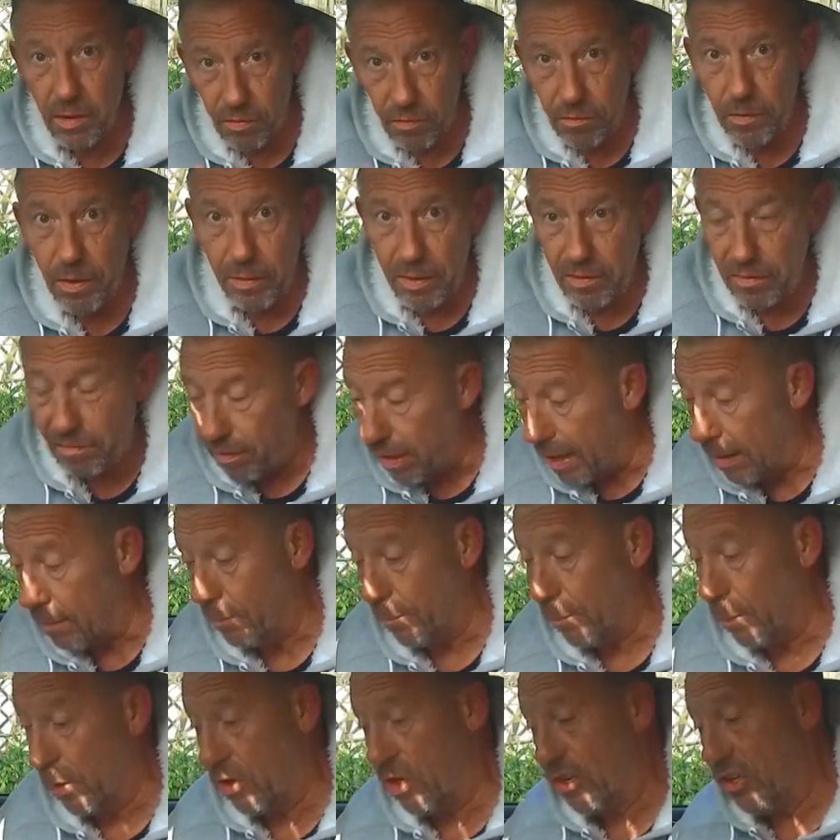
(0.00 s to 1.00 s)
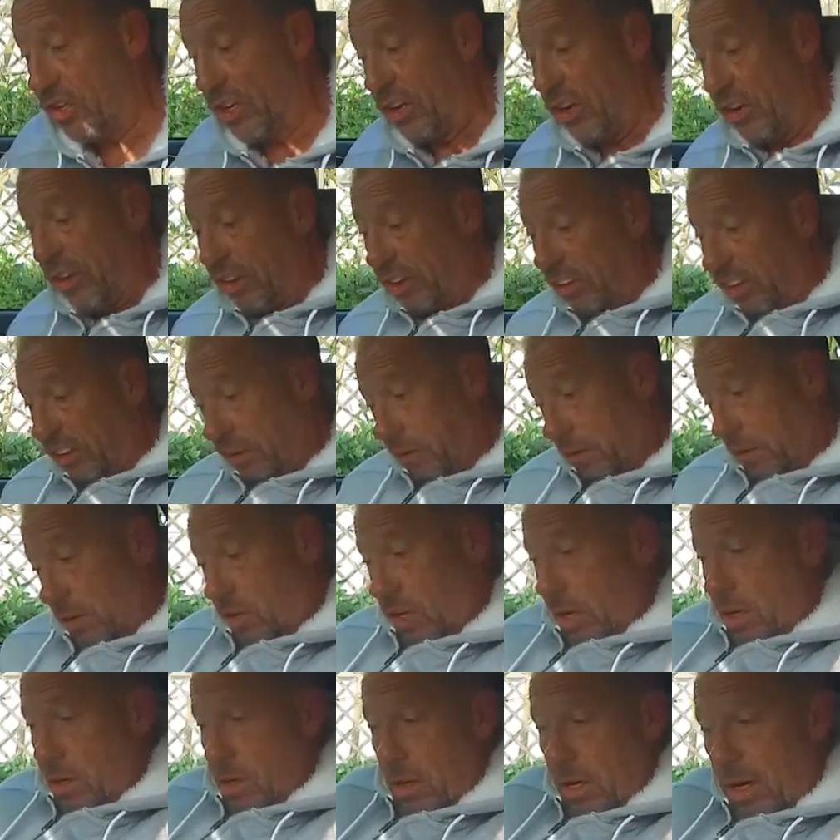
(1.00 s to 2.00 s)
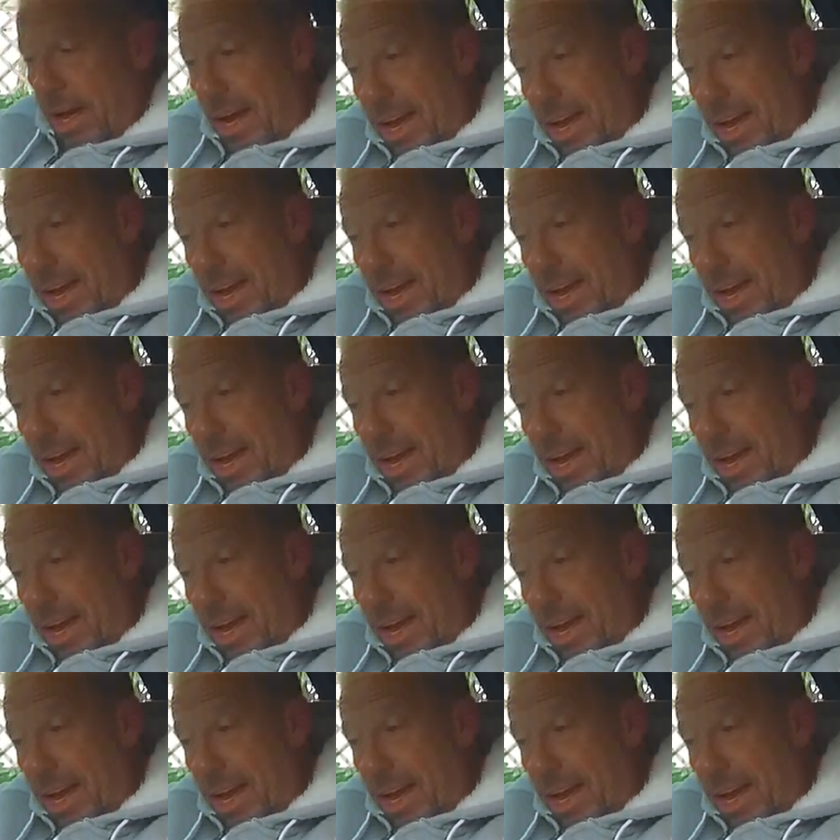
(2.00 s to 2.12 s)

is very flat, which is good, so you